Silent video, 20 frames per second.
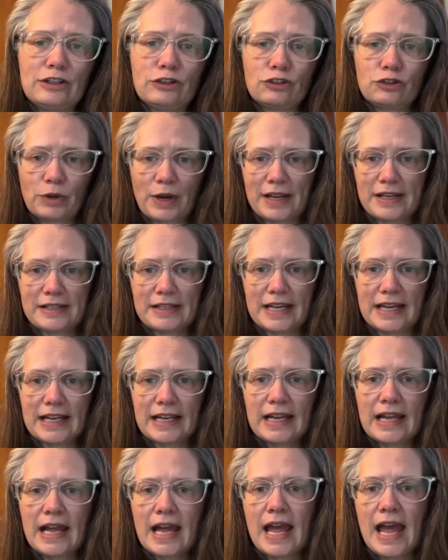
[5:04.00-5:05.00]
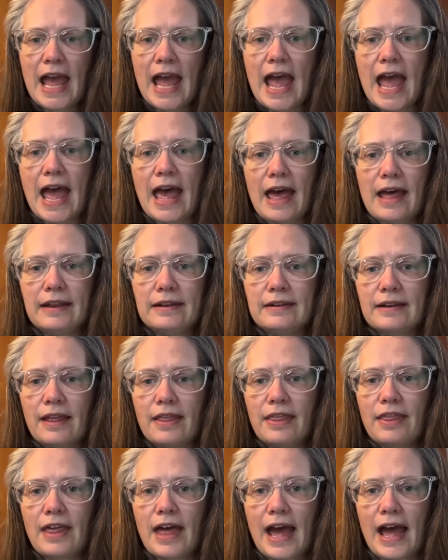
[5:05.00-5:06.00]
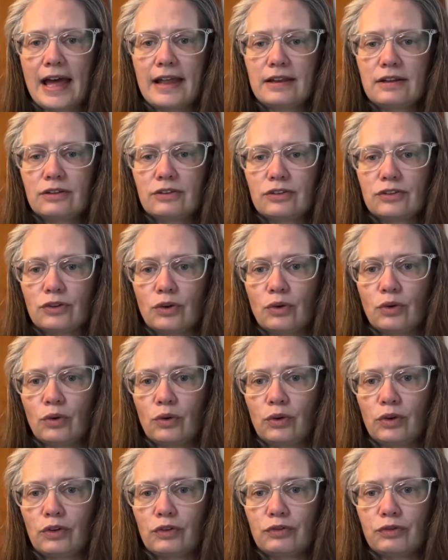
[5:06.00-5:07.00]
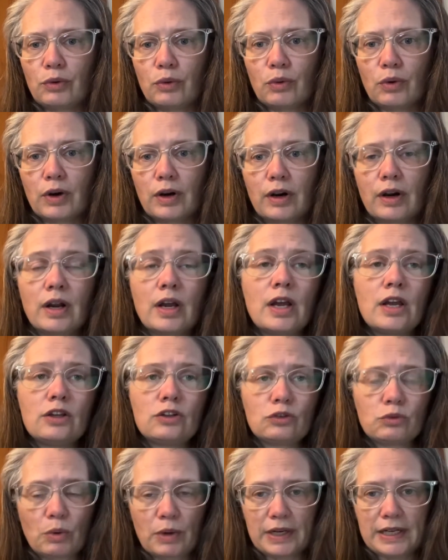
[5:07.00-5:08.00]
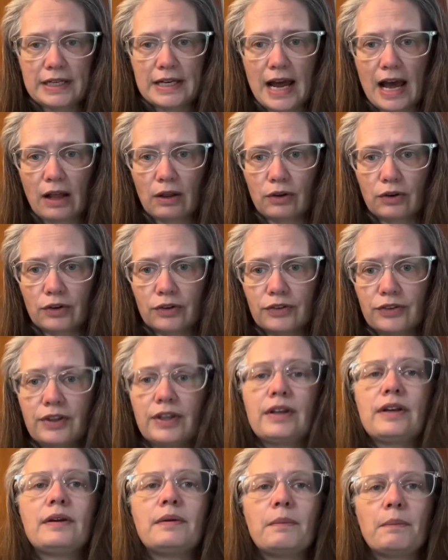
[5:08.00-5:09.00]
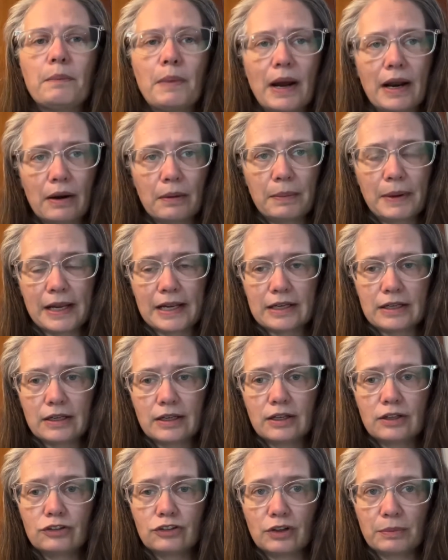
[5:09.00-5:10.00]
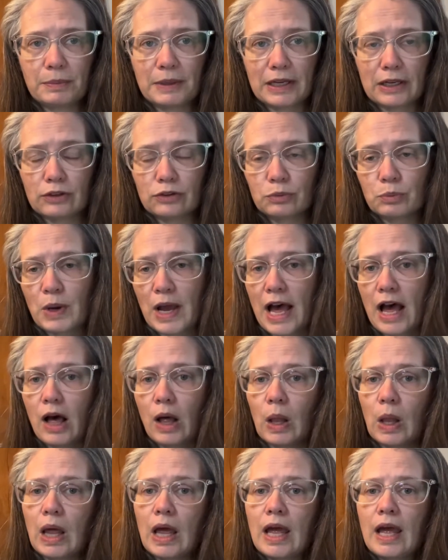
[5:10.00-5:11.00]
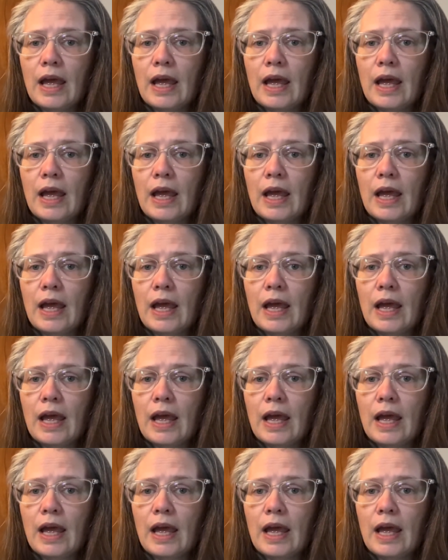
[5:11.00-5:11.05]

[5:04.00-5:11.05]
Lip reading: trending, and that sold for $20. Buyer paid shipping as well.